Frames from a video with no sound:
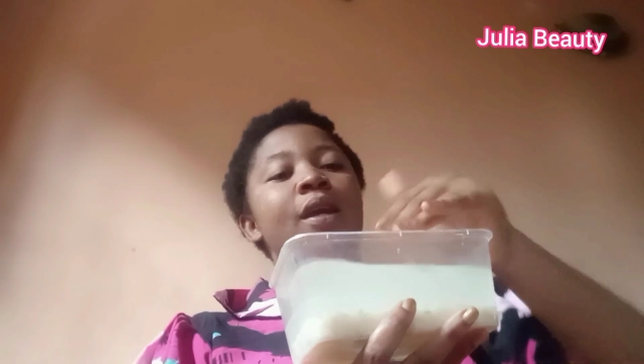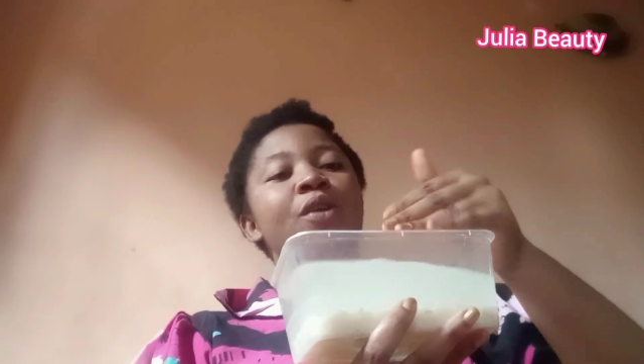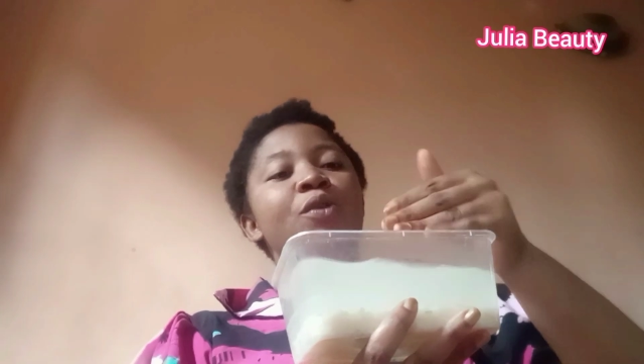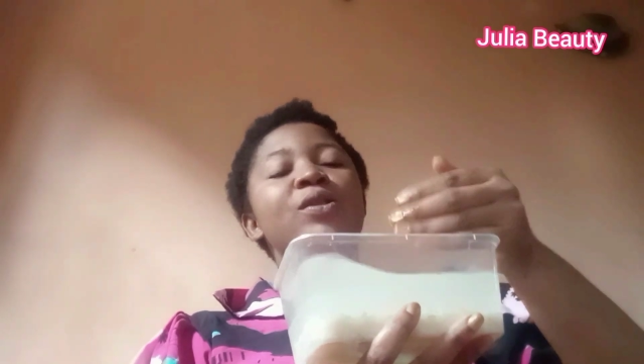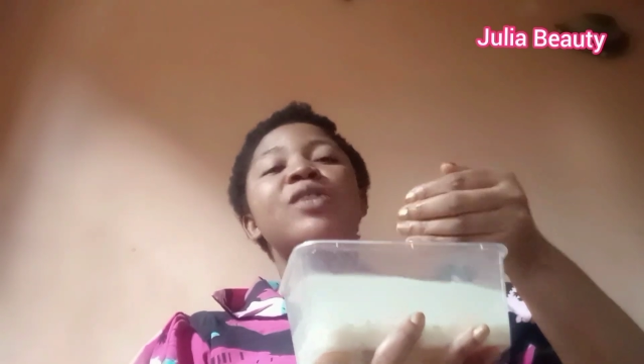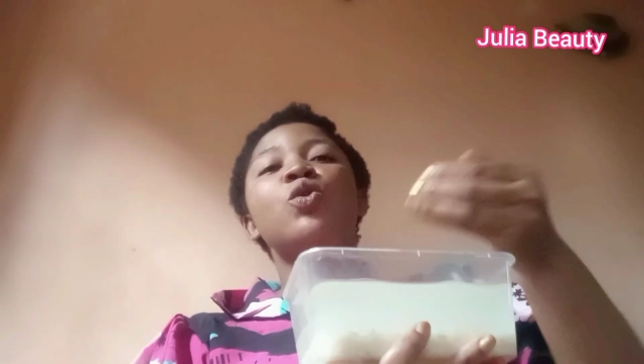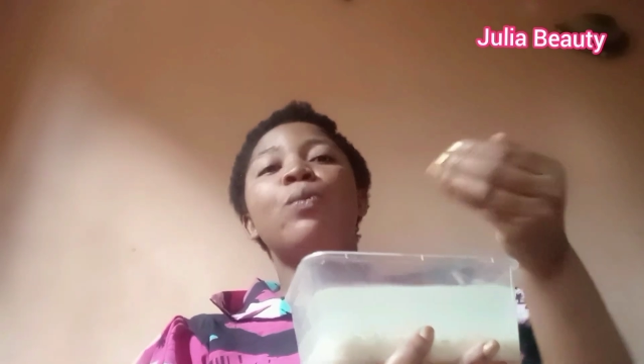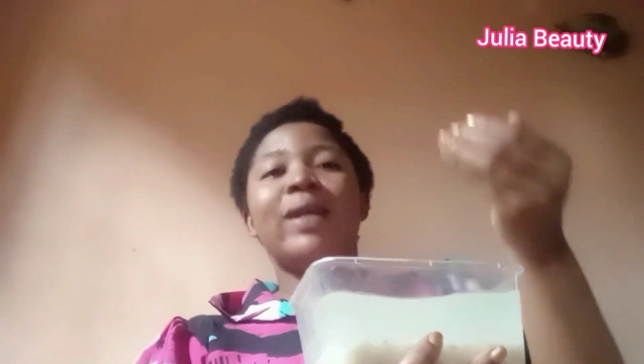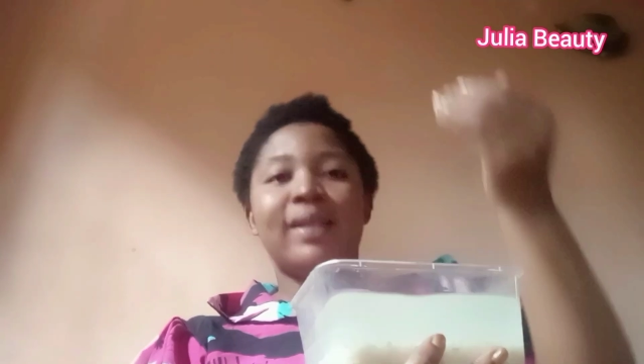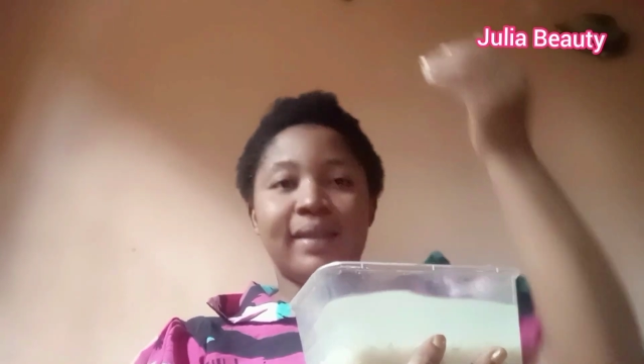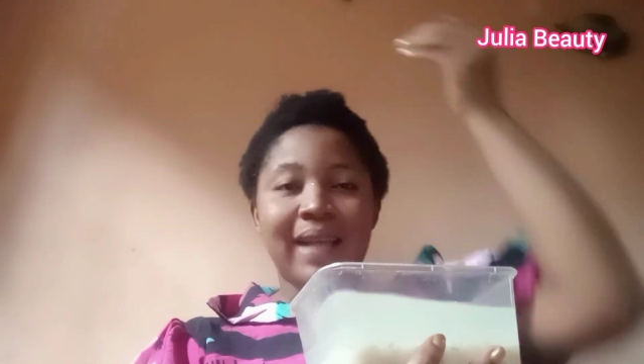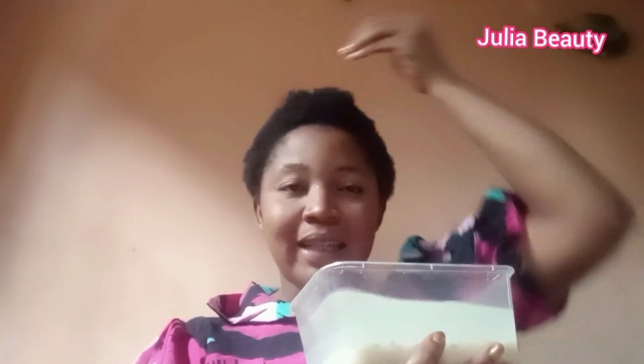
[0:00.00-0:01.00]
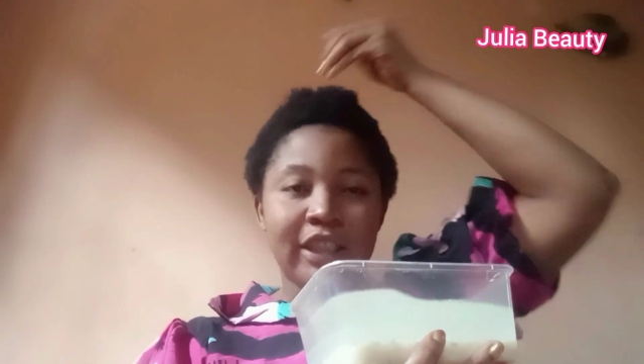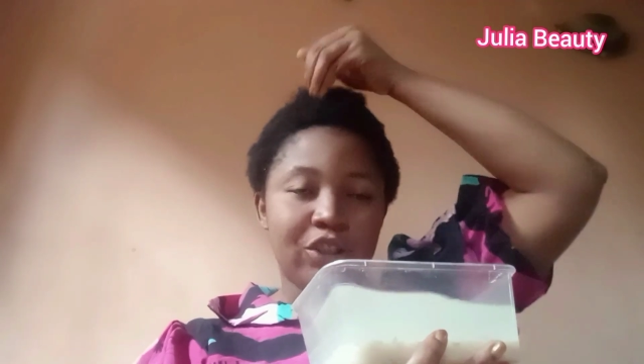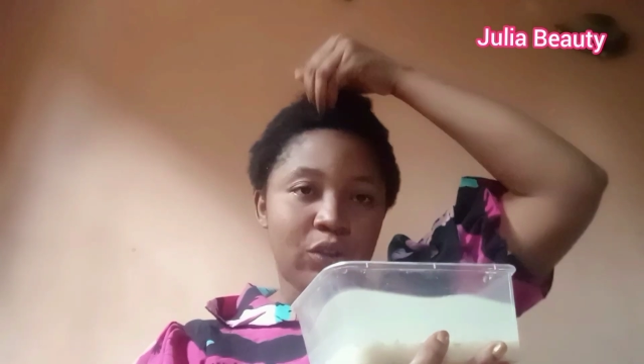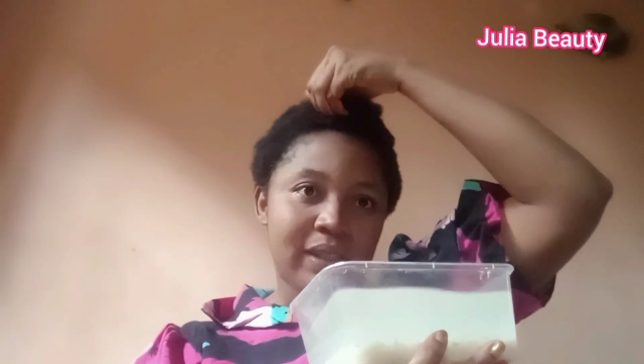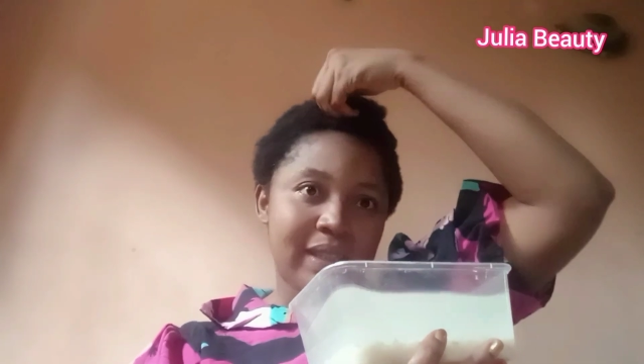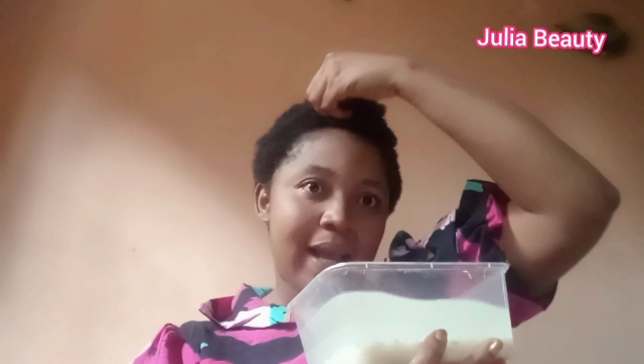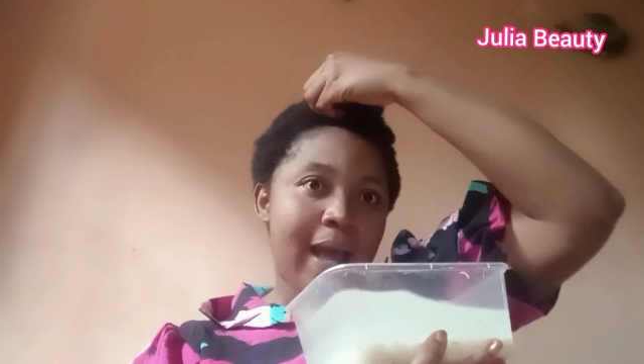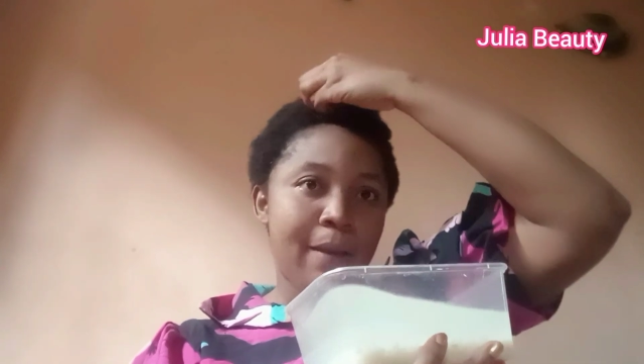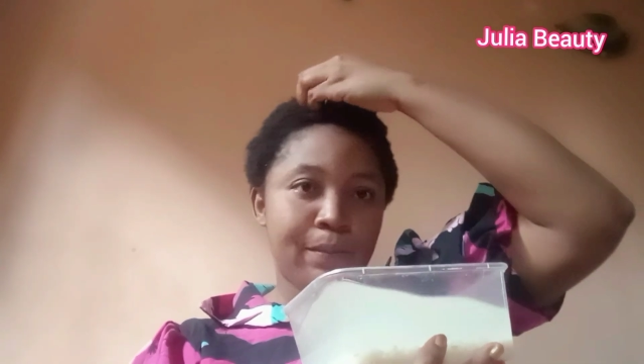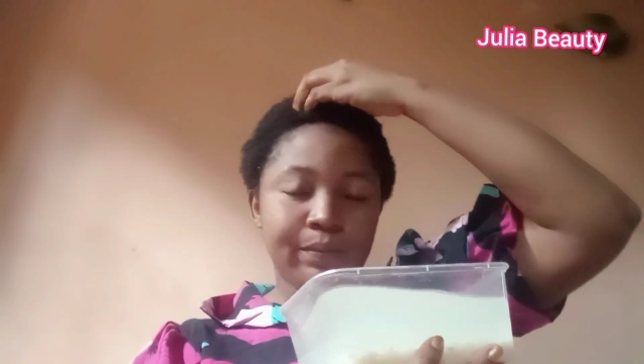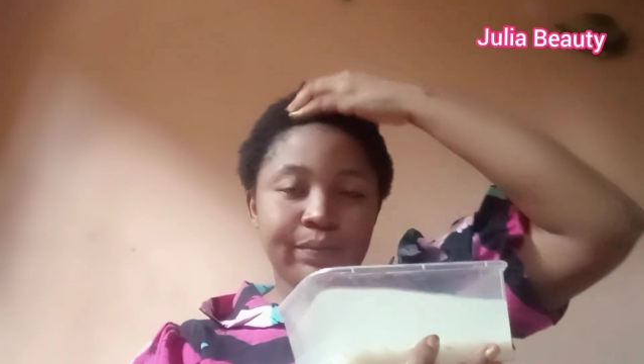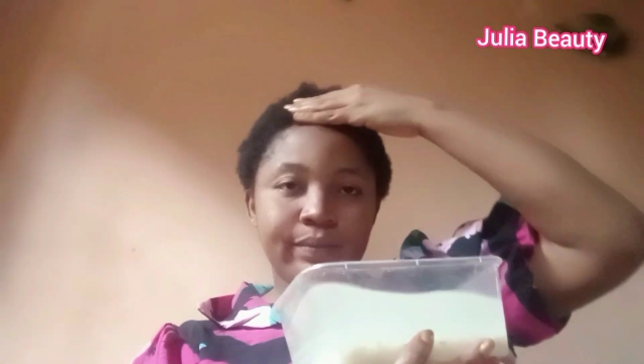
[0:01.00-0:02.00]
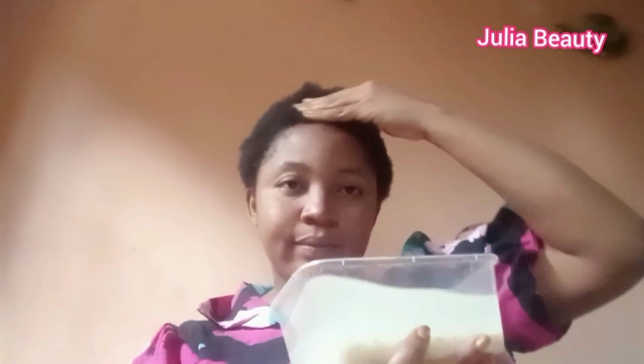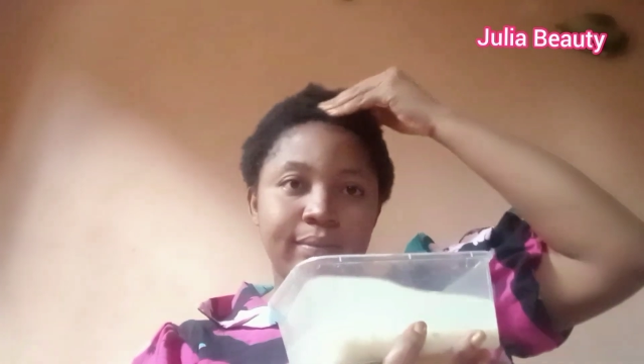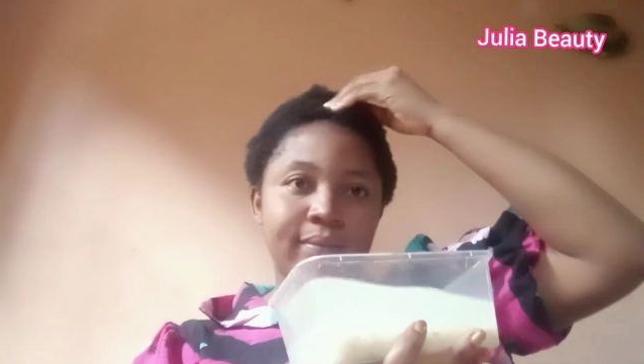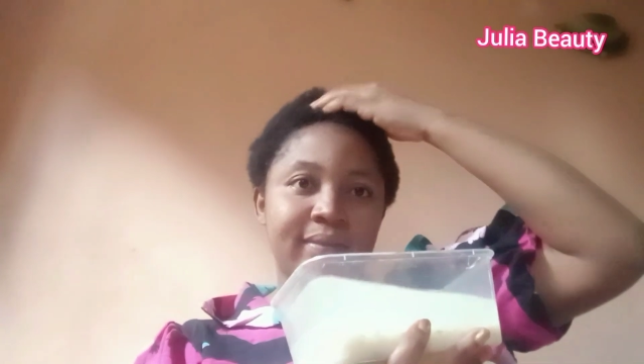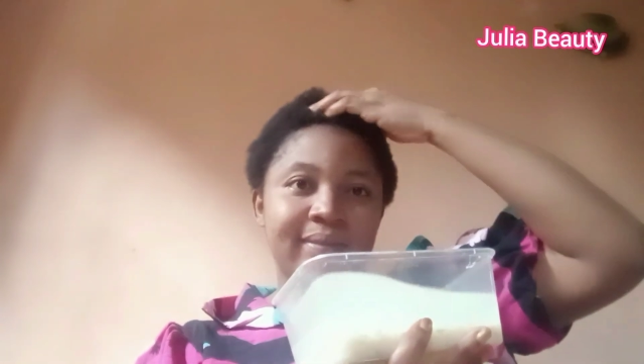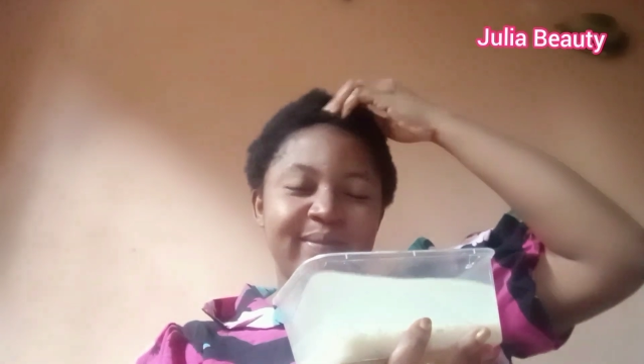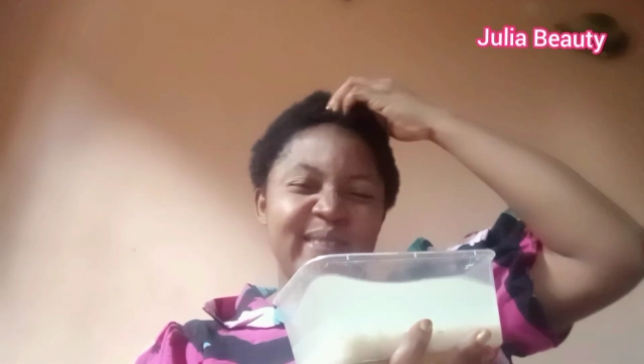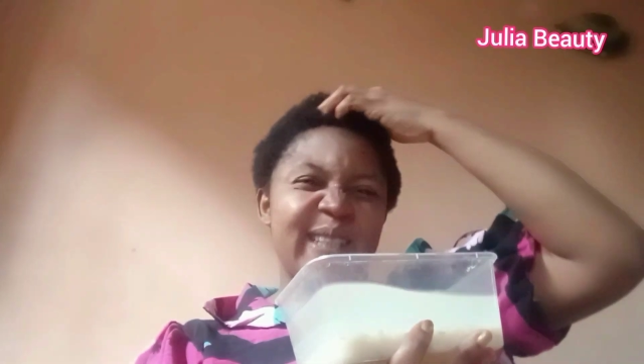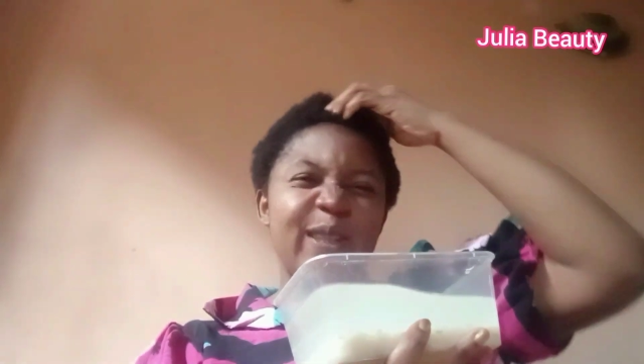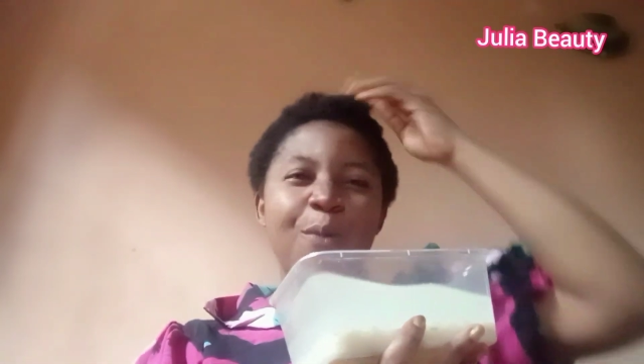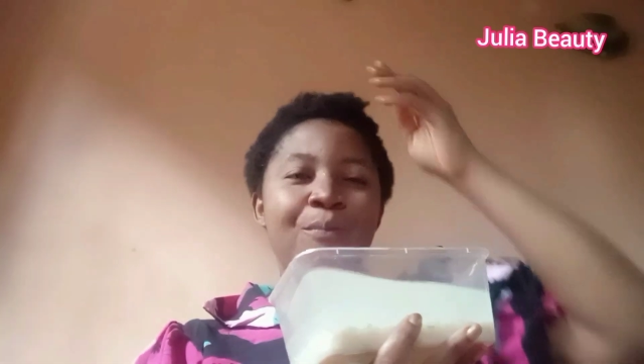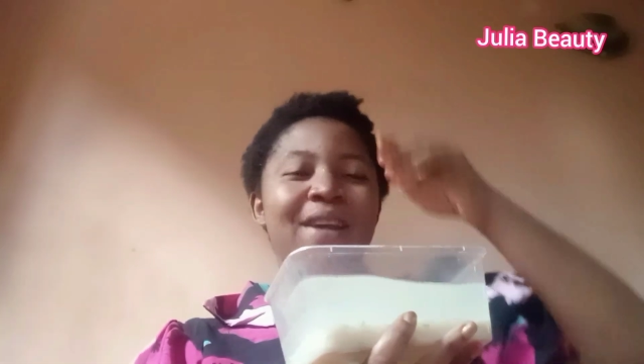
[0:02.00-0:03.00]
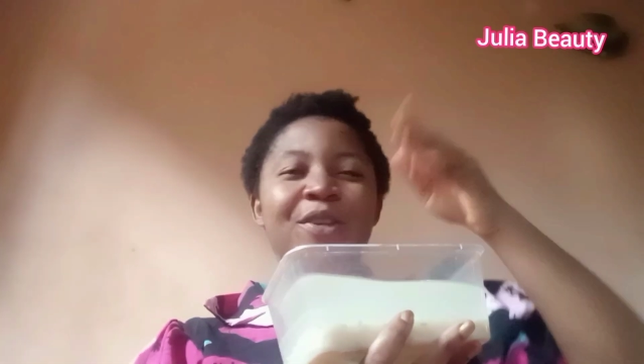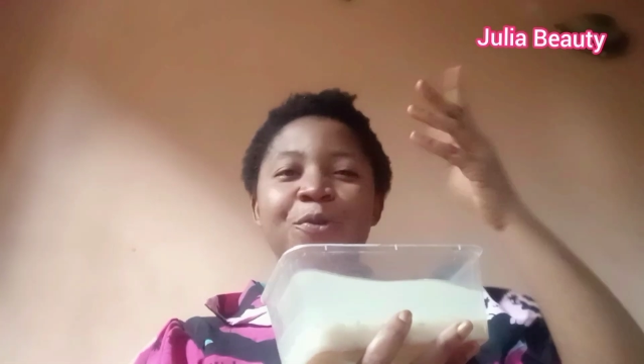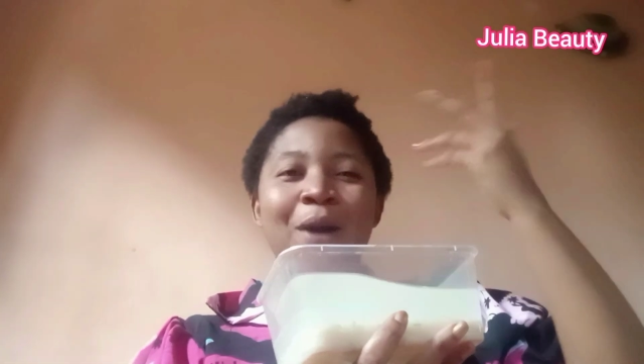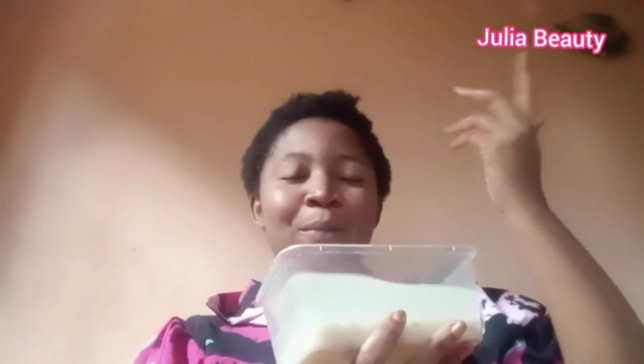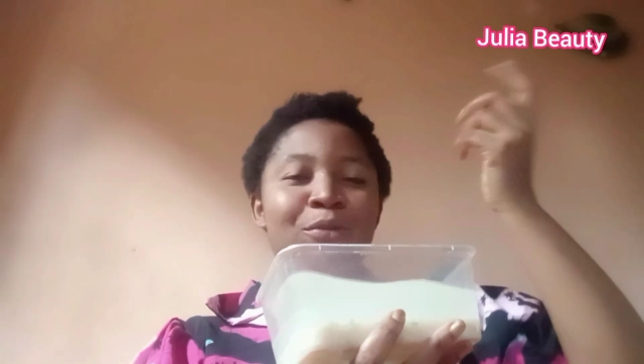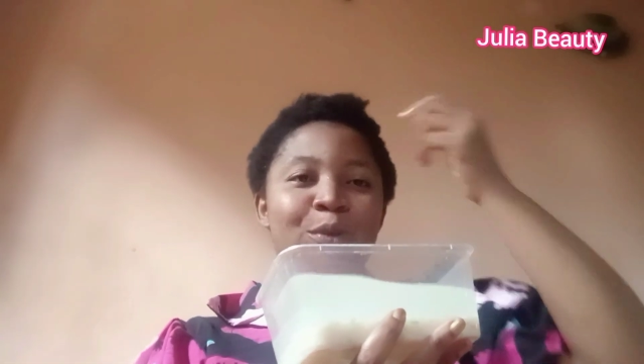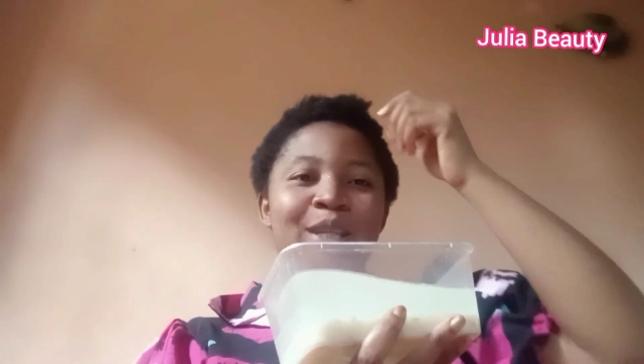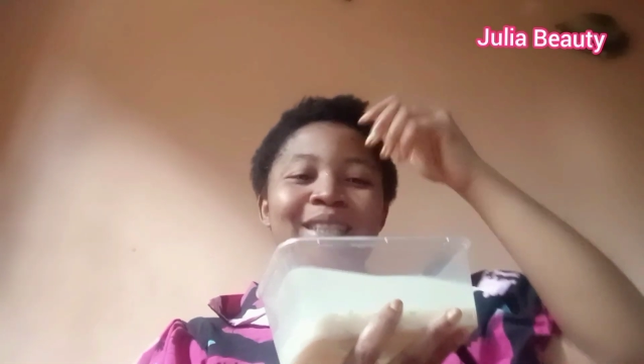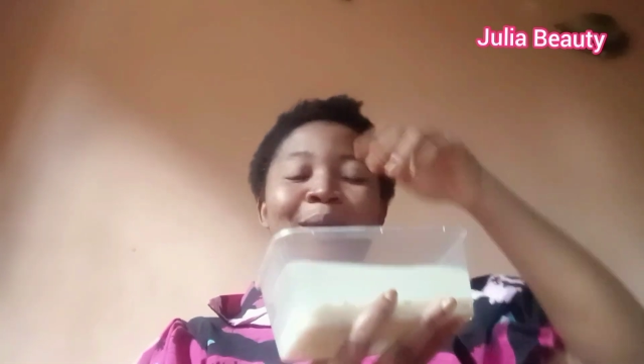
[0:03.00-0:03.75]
Use it to massage your scalp. Don't mind the way I'm doing it